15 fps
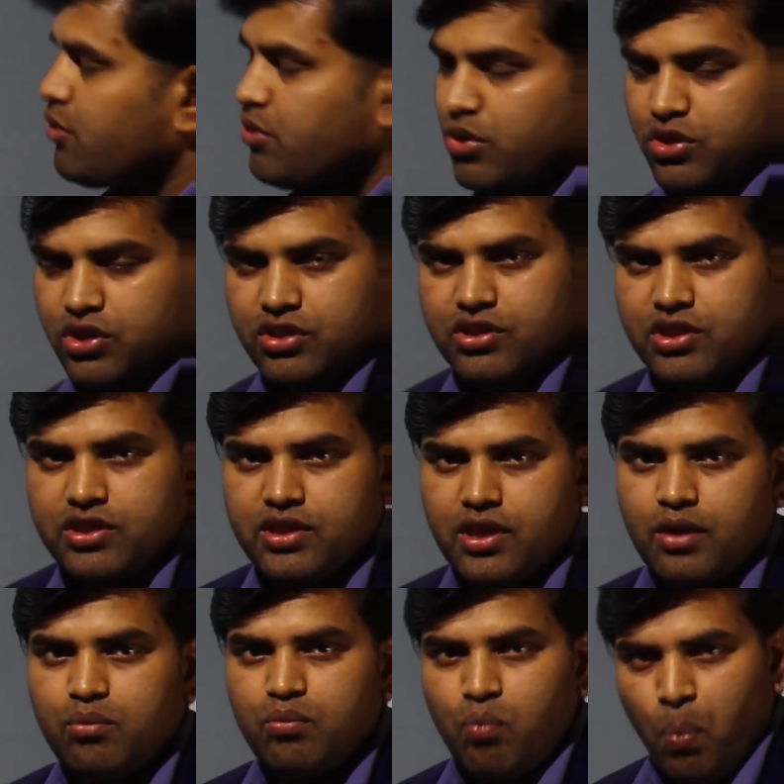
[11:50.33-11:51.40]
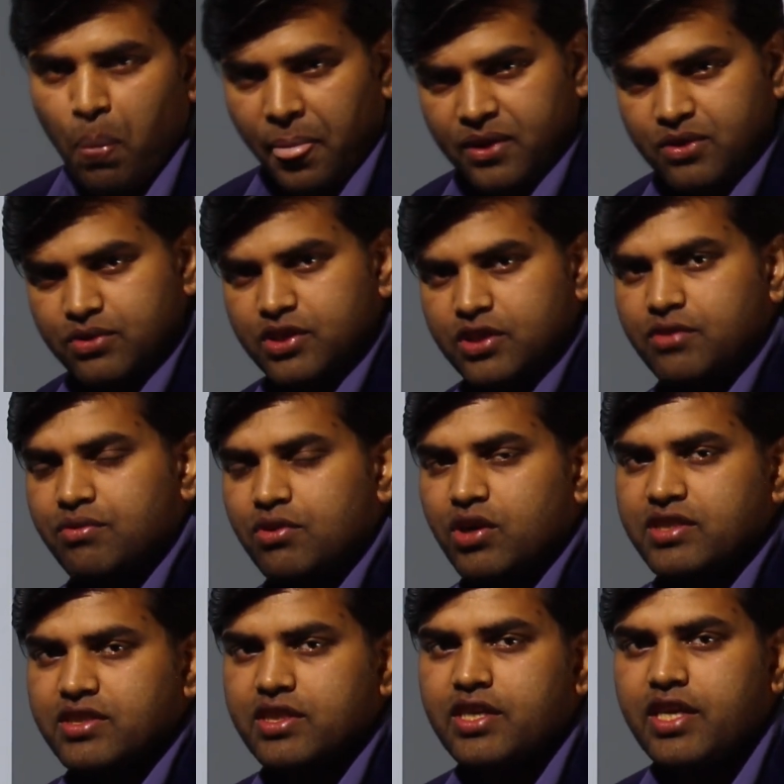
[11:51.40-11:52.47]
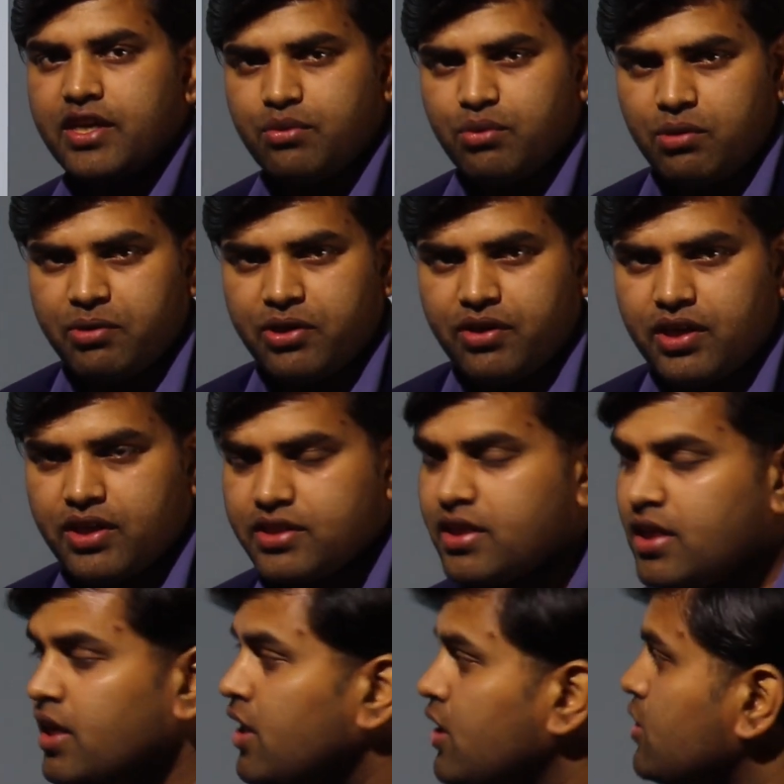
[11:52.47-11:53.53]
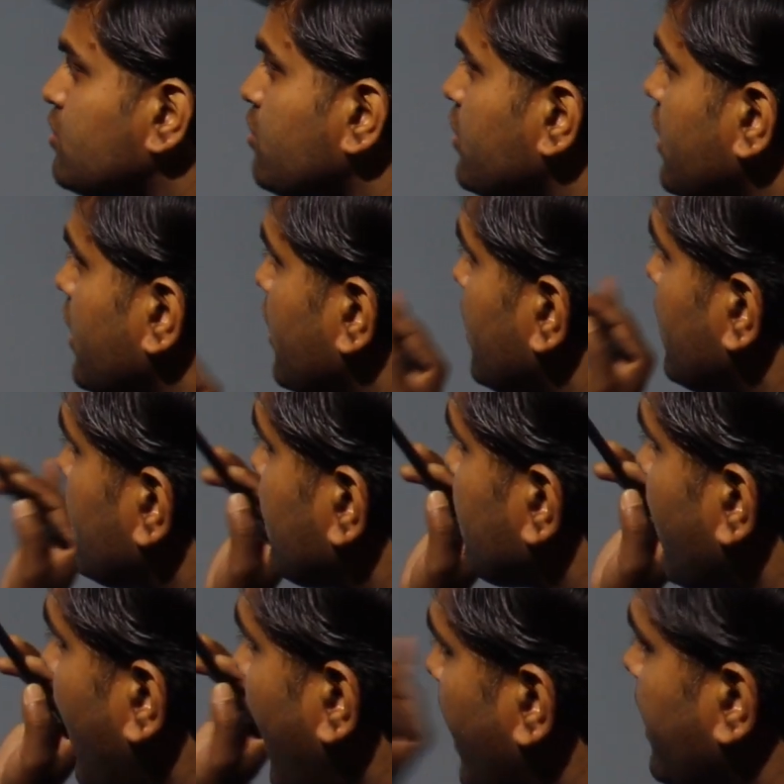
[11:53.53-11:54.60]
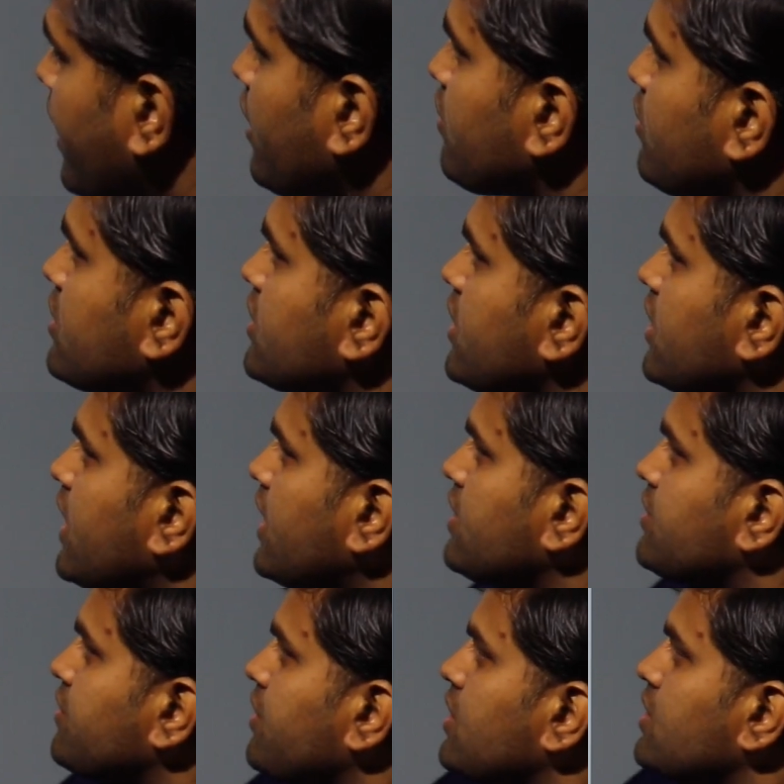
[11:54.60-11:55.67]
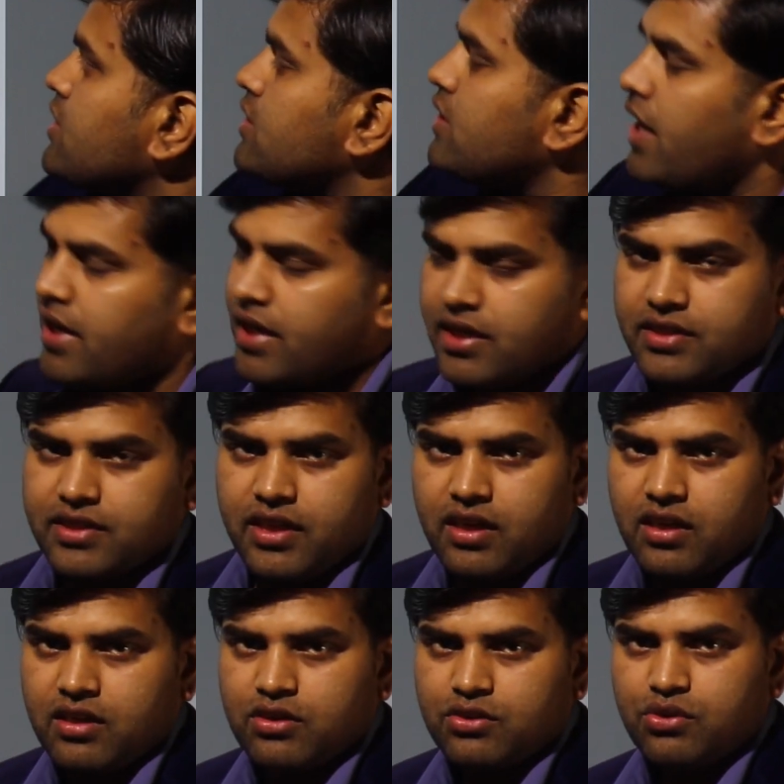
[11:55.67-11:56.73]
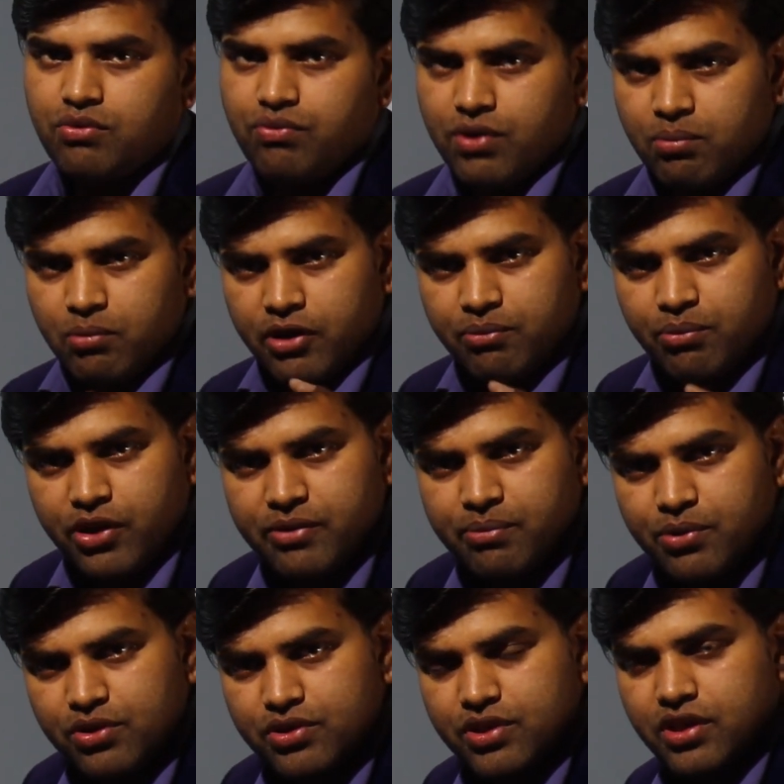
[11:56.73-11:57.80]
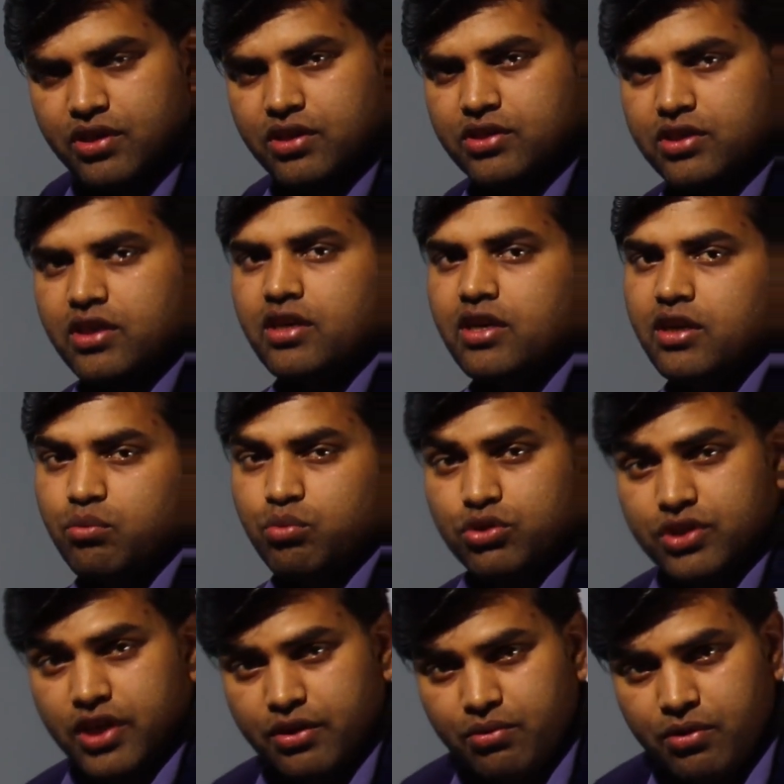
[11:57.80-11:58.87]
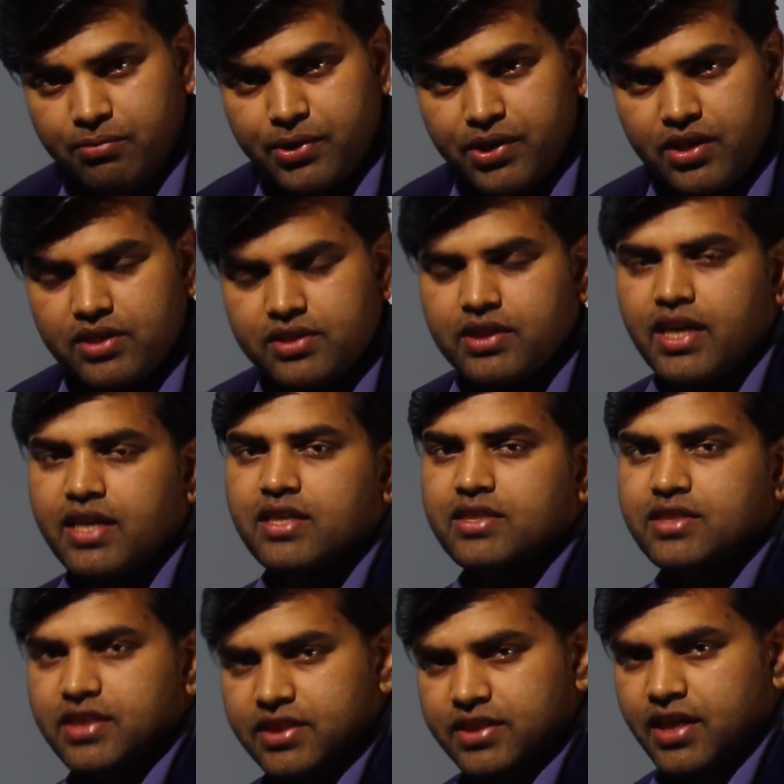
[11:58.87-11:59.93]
cytotoxic T cell. So CD4 and CD8 will be released. So and another cell that is released is NK cell. So from lymphoid progenitor cell, lymphocyte will be released that is T